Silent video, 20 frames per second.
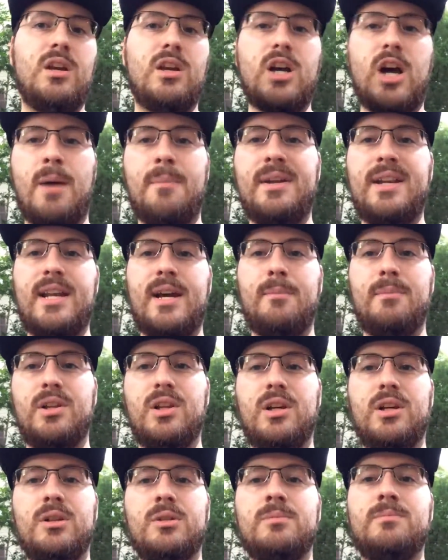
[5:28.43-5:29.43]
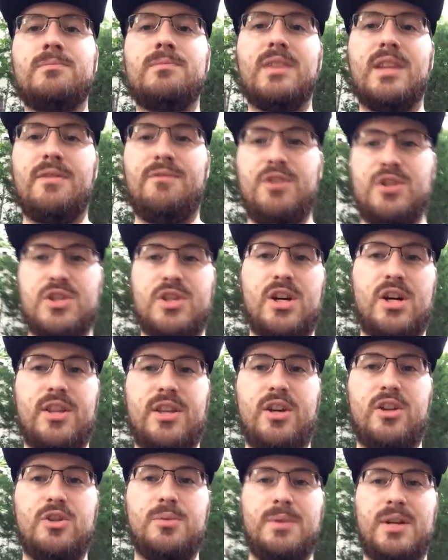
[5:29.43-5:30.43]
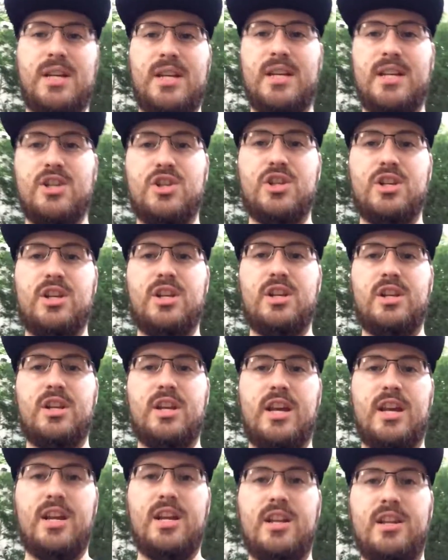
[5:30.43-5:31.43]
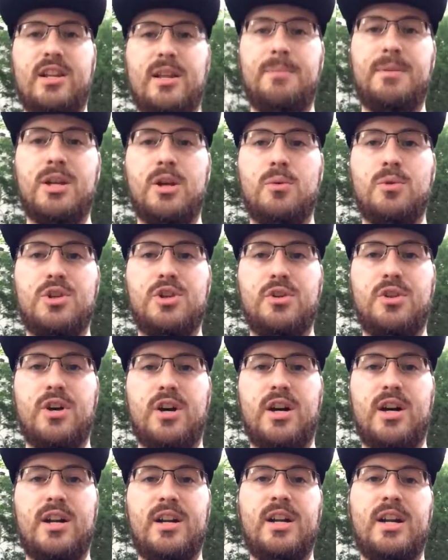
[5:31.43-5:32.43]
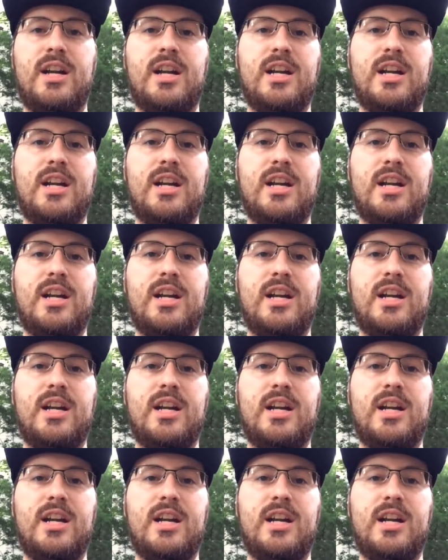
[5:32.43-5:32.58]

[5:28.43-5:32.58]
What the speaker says: comment down below if you saw the Ultimate Edition and let me know what you thought.